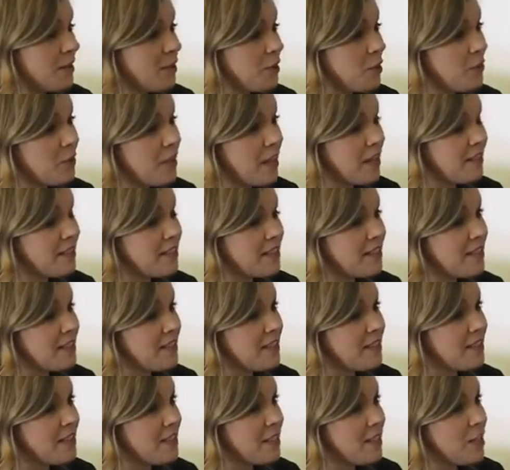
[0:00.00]
in
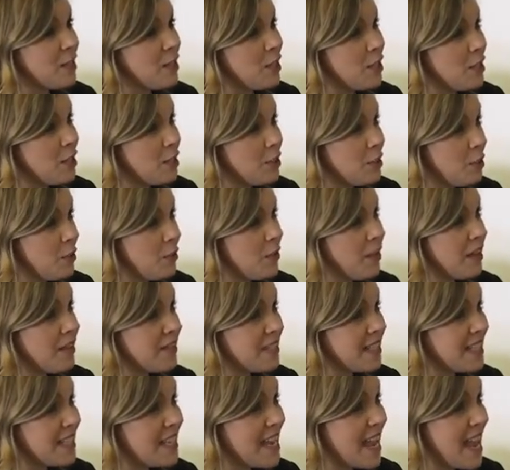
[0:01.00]

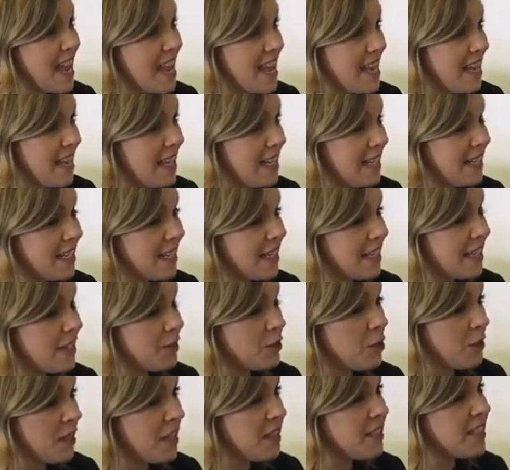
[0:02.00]

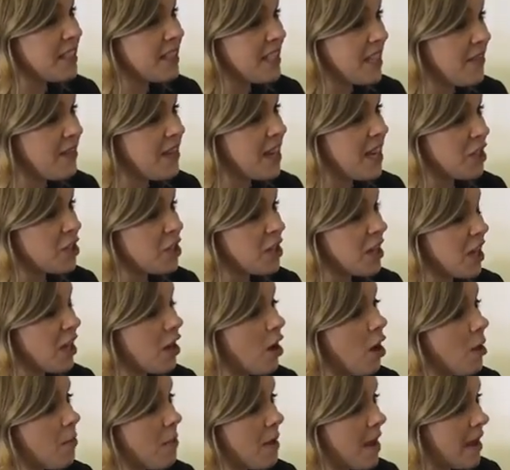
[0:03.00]
2007, I actually got
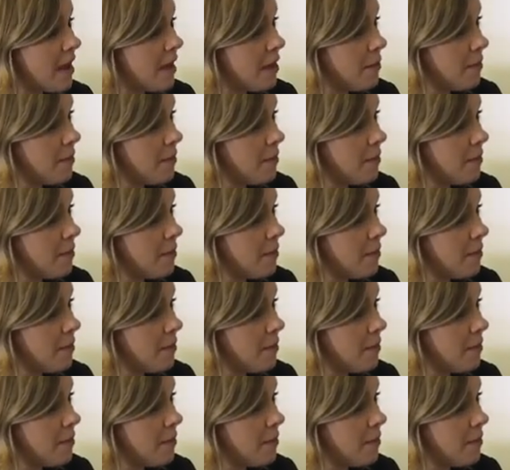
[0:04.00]
called by